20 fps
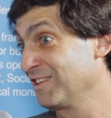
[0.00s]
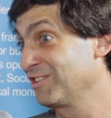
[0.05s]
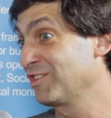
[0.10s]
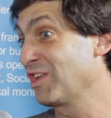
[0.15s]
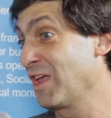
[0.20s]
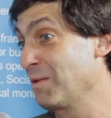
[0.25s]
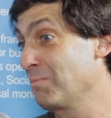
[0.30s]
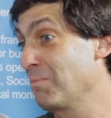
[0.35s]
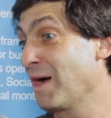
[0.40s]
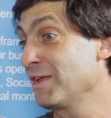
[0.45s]

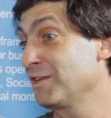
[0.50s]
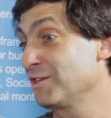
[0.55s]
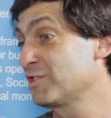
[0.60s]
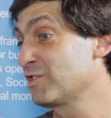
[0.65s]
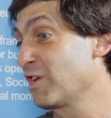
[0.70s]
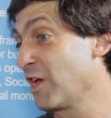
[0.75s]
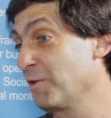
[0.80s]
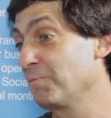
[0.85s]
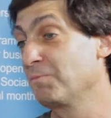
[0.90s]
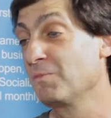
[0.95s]
10 minus
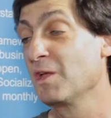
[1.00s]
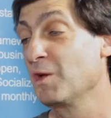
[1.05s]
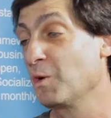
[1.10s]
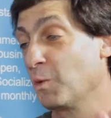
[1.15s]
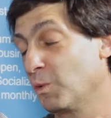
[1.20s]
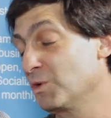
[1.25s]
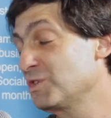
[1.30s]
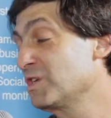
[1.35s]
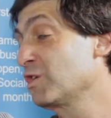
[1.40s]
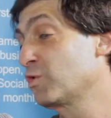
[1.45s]
10
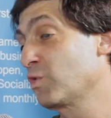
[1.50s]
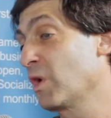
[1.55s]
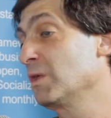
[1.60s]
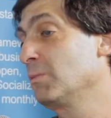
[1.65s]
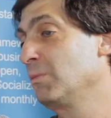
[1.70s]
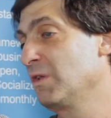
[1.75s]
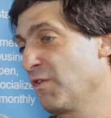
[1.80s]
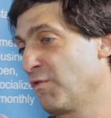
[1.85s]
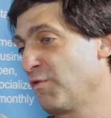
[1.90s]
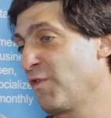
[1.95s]
was
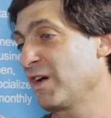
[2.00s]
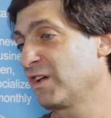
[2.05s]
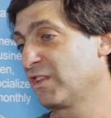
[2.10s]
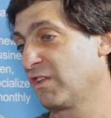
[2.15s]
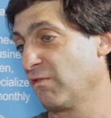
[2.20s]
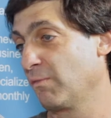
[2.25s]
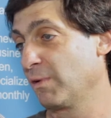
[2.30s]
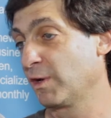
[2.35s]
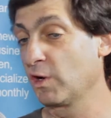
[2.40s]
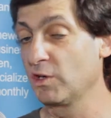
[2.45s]
incredibly
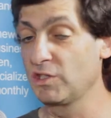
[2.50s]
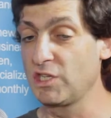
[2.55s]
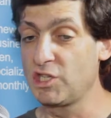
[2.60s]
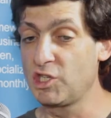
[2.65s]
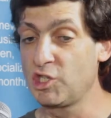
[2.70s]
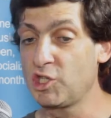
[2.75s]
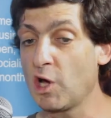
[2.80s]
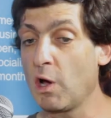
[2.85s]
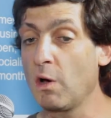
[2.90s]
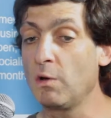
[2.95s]
effective because it
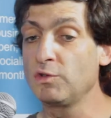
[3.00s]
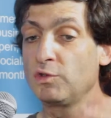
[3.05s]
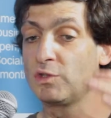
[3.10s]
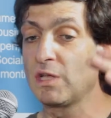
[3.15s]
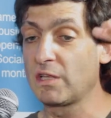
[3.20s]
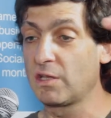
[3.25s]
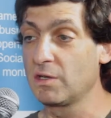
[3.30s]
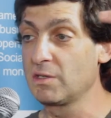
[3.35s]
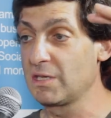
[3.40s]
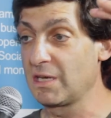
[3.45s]
shows you
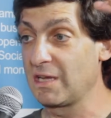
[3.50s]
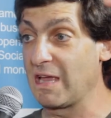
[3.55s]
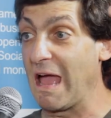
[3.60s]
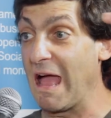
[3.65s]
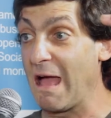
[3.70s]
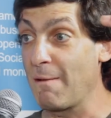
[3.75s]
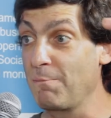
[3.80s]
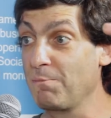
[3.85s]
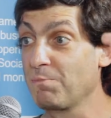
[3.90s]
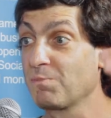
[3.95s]
that there's a
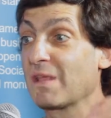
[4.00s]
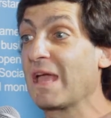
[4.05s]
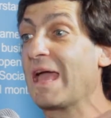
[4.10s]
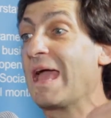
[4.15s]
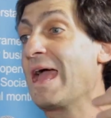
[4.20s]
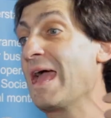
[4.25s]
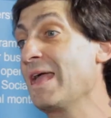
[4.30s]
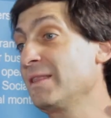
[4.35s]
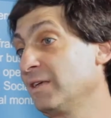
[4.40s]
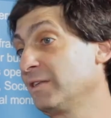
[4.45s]
gap
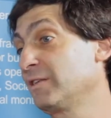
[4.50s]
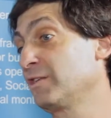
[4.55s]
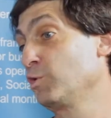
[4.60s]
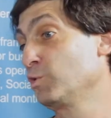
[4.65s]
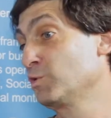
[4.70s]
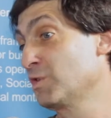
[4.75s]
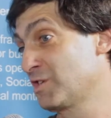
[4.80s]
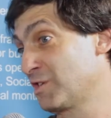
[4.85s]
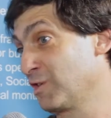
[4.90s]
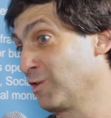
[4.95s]
and it
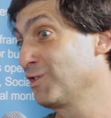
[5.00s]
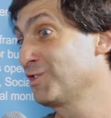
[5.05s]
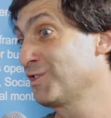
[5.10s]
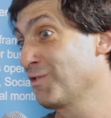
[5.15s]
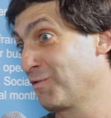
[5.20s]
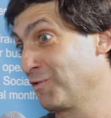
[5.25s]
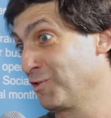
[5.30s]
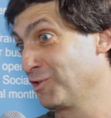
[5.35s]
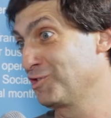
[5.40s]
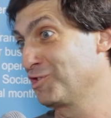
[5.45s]
uses loss
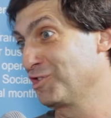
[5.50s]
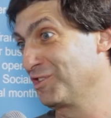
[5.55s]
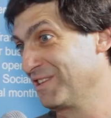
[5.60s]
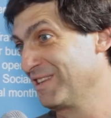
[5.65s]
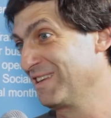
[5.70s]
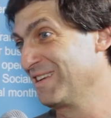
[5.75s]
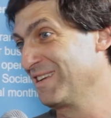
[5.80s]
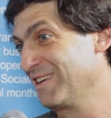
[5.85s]
aversion